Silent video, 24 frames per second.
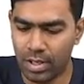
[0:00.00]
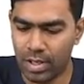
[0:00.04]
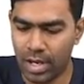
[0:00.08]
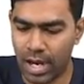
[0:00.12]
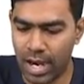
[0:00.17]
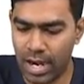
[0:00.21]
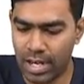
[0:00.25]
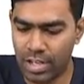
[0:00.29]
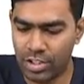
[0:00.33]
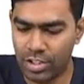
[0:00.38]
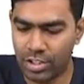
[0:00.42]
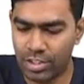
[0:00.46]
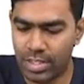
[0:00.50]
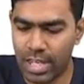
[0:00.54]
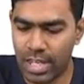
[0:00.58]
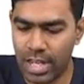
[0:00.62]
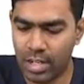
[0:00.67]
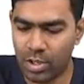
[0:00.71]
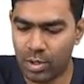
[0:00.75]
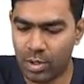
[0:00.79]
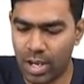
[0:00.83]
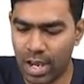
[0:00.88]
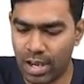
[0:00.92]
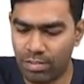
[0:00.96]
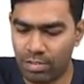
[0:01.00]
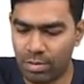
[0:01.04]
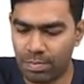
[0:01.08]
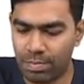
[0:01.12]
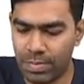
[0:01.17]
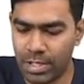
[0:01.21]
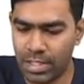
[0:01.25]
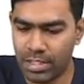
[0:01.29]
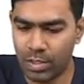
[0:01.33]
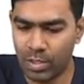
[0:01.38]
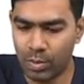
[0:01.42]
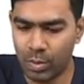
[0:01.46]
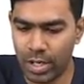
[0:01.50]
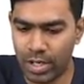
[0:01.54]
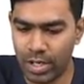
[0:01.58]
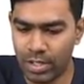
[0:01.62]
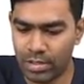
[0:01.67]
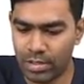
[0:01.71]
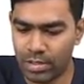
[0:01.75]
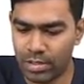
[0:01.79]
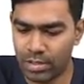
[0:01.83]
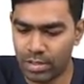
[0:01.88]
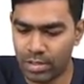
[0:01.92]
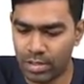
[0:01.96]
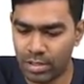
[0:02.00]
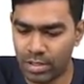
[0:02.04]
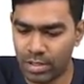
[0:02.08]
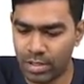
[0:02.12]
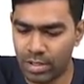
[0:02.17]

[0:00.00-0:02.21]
And then you have a PCOS.